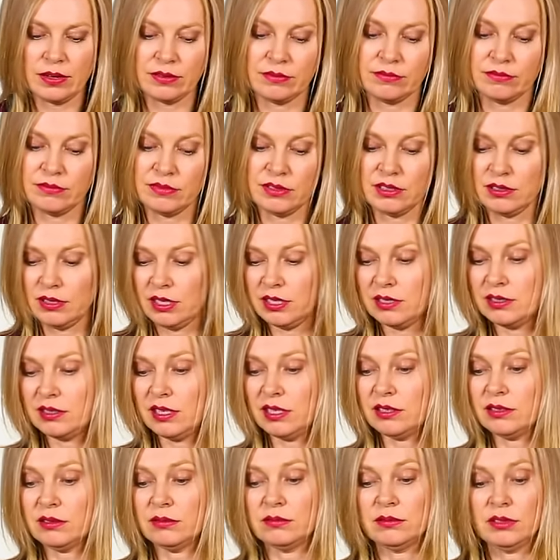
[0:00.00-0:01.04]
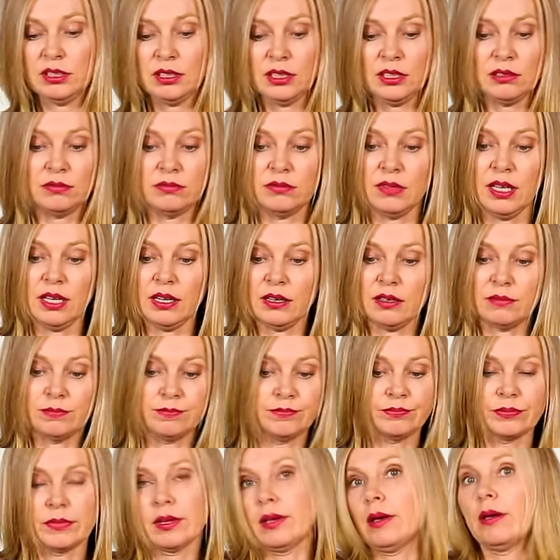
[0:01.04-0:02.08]
and it doesn't really like
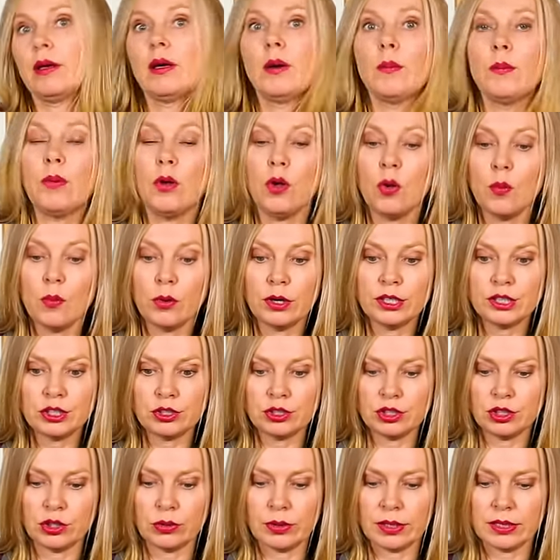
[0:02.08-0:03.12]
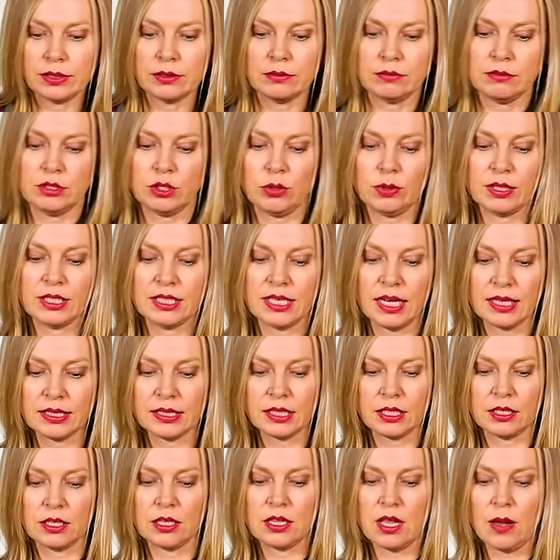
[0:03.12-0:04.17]
pull moisture to it, so it
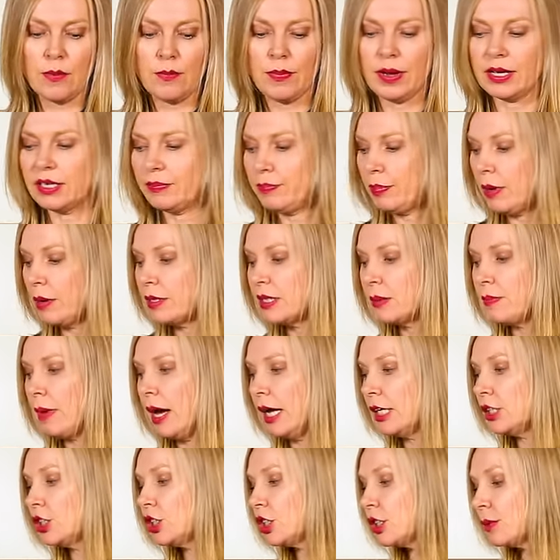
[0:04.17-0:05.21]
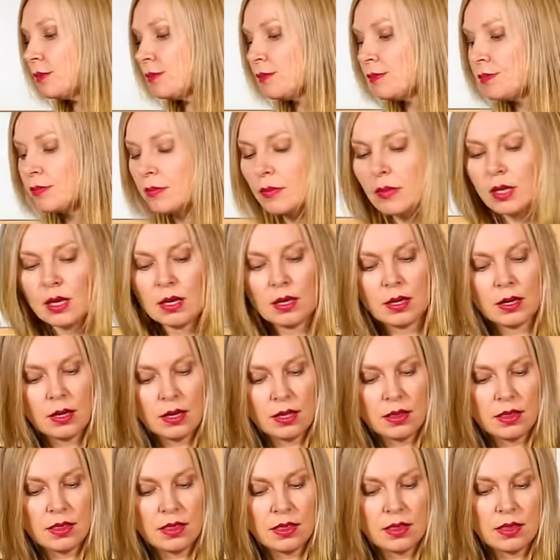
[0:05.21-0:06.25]
doesn't clump up as much.
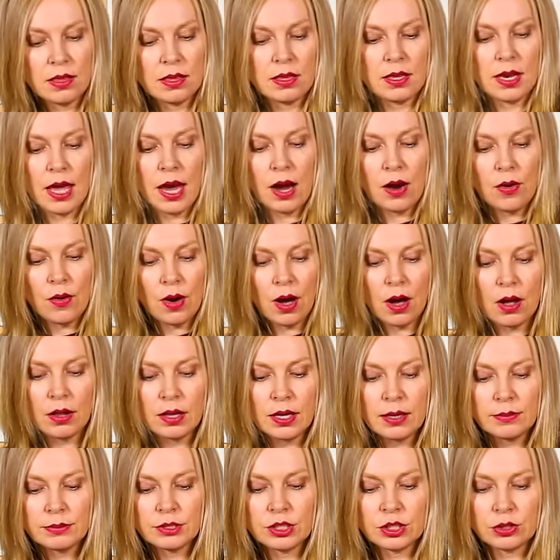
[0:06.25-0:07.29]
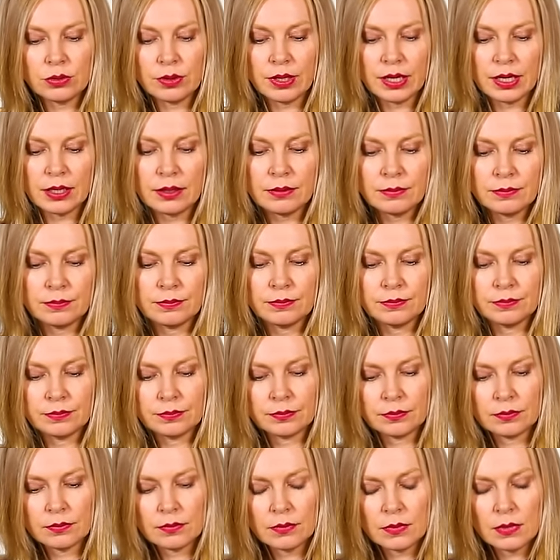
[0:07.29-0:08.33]
Now, all I'm doing
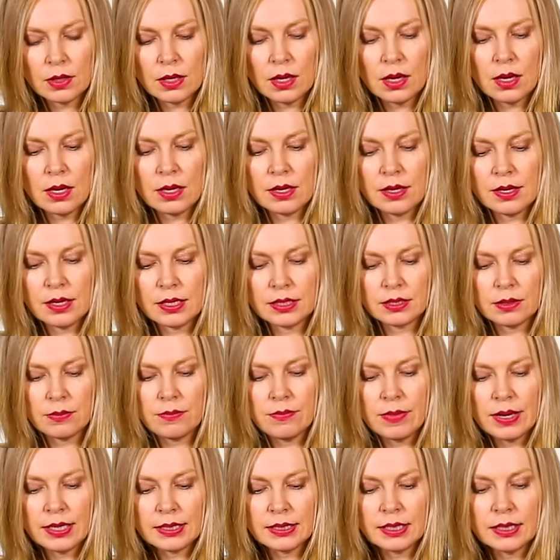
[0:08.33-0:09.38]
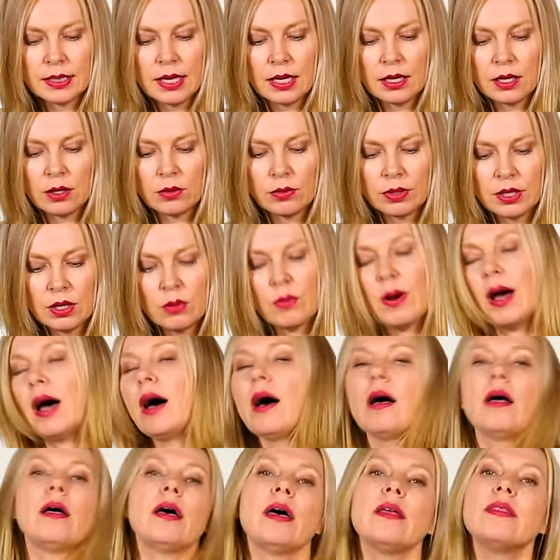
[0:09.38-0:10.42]
is mixing that in really
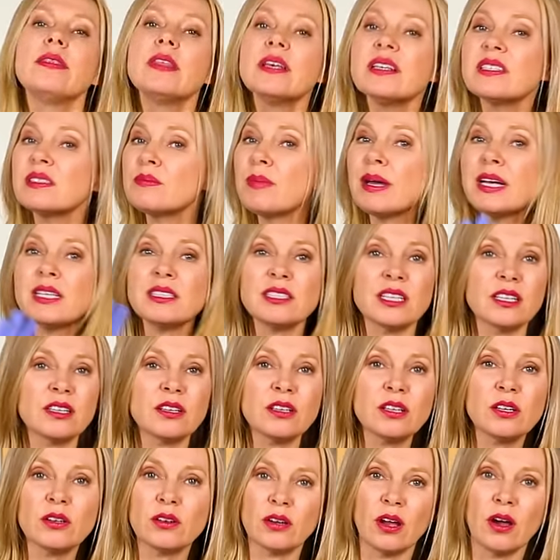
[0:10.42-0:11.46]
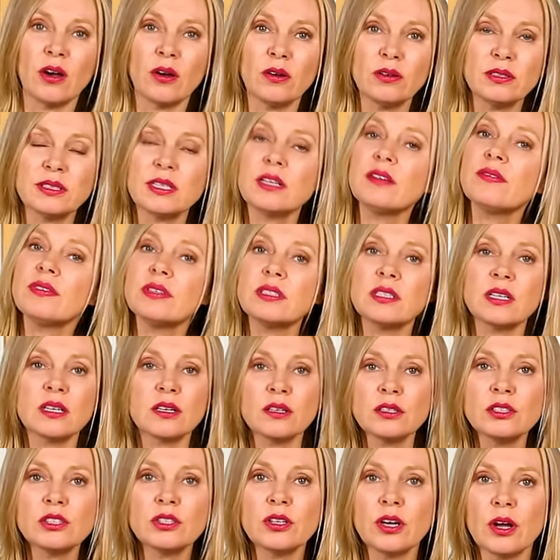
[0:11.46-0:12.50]
well, and this might tickle your nose, and if it
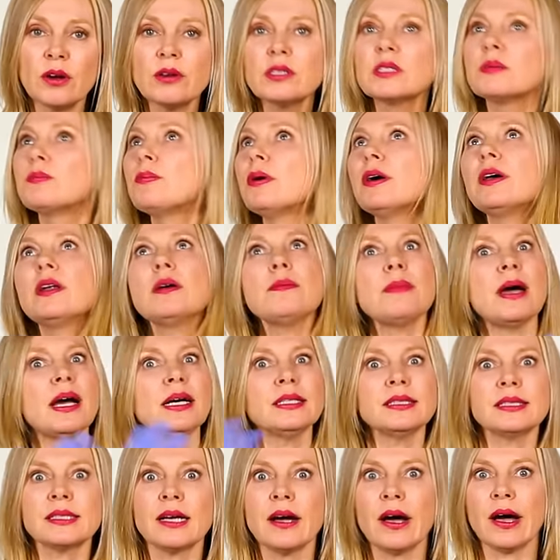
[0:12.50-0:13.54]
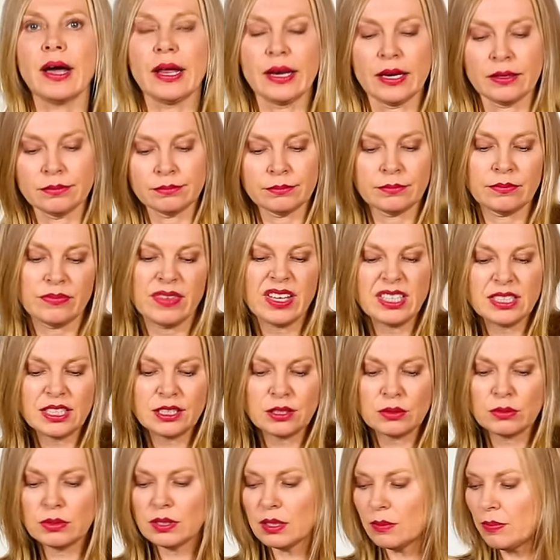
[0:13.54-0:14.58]
tickles your nose, put a mask on. It
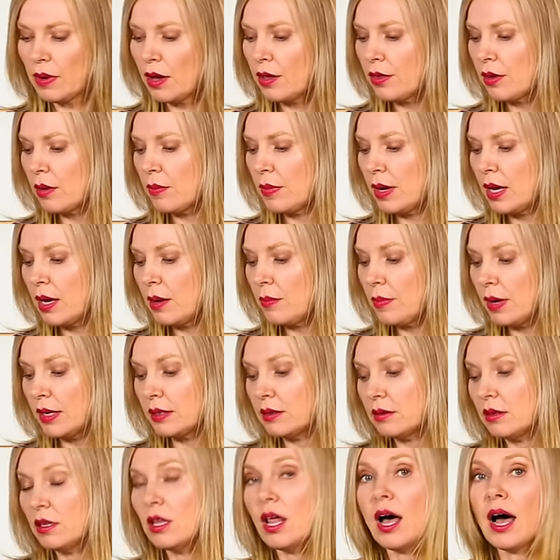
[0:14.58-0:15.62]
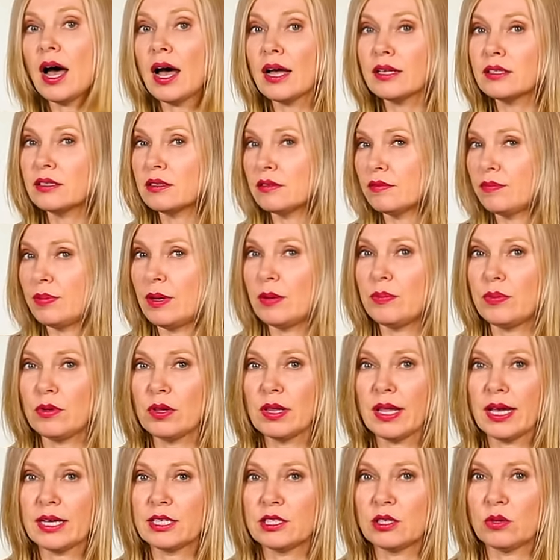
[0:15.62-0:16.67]
doesn't really bother me, but lots of
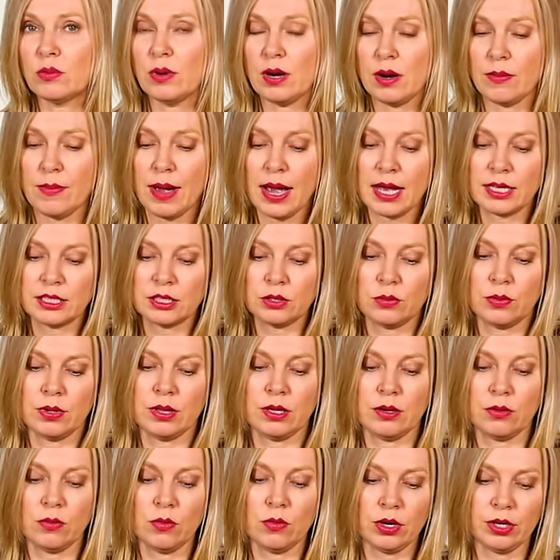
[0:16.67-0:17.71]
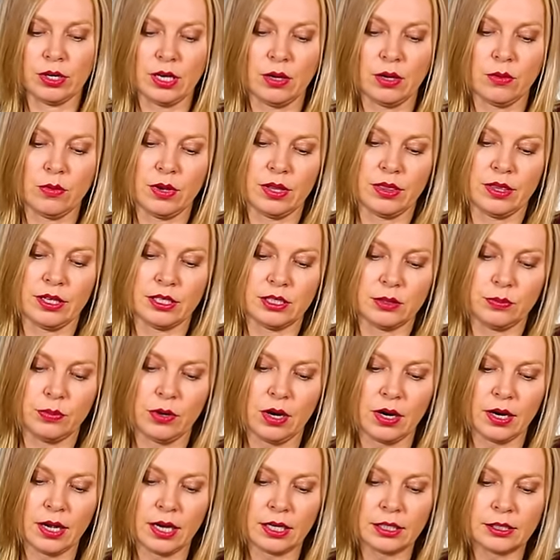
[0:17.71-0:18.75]
people like to wear a mask when they're working with this
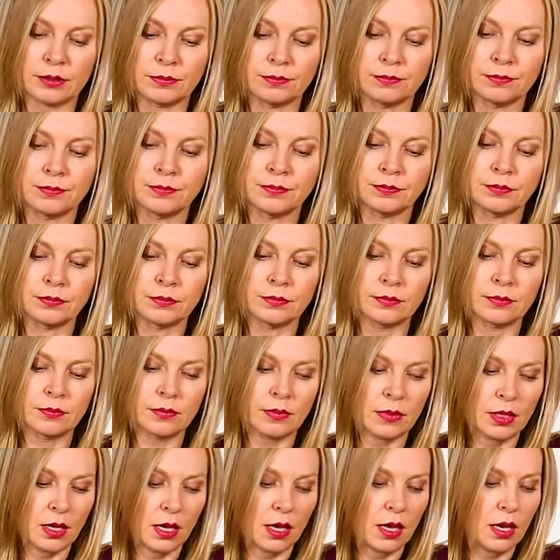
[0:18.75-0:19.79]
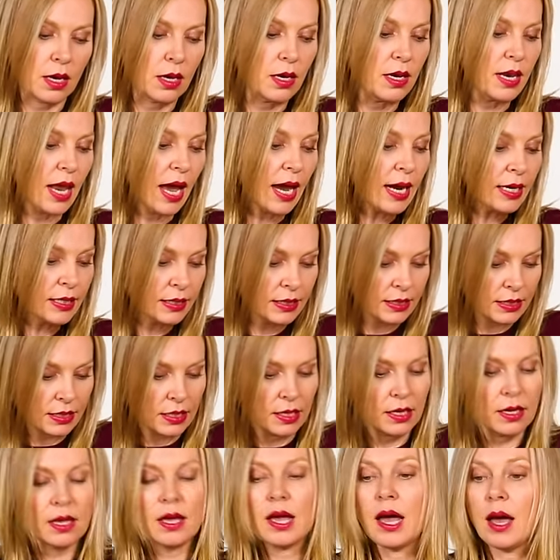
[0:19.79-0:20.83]
product. Next,
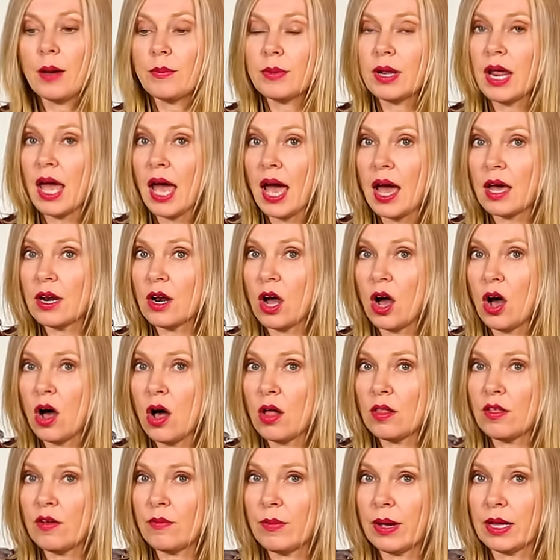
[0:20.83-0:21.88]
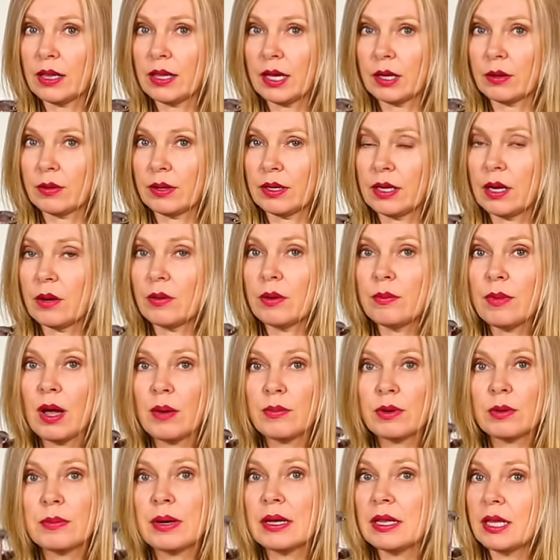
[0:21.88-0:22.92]
I'm gonna add all of my liquid. Now
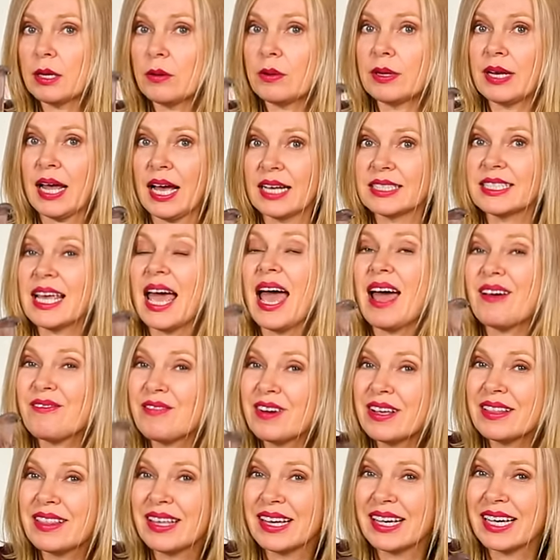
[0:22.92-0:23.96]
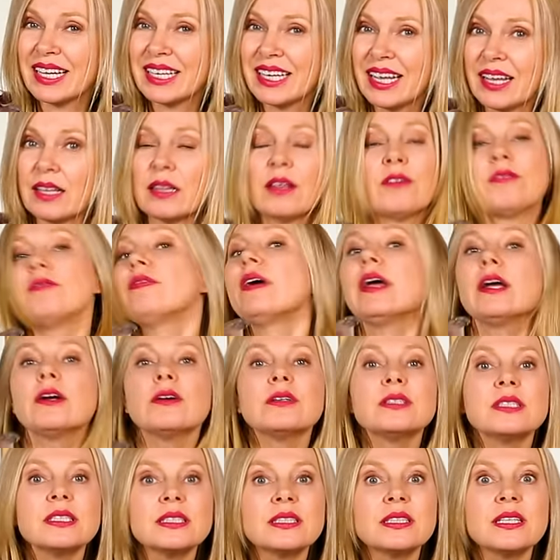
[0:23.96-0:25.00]
remember, my liquid has everything I need. The
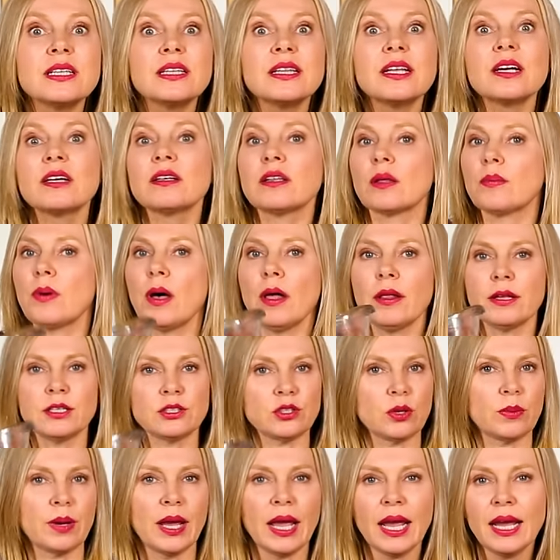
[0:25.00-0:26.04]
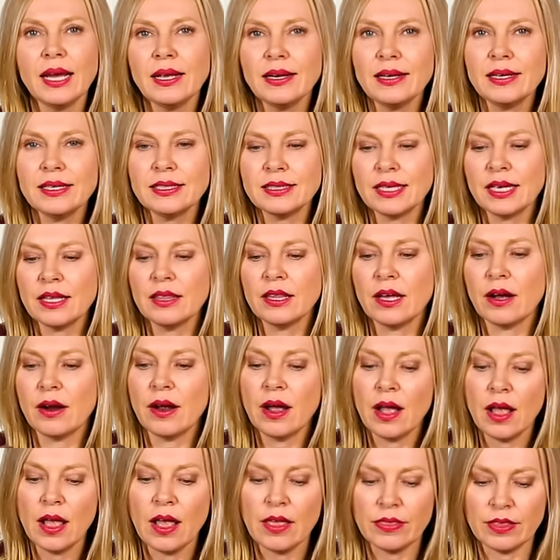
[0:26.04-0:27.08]
fragrance is in there, the polysorbate 80 is in there,
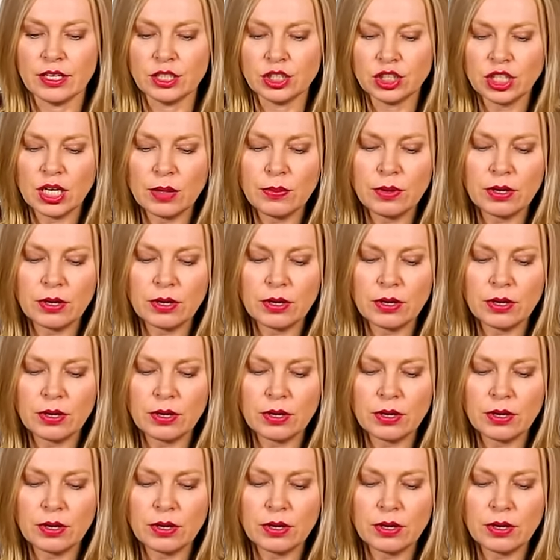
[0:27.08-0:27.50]
the shea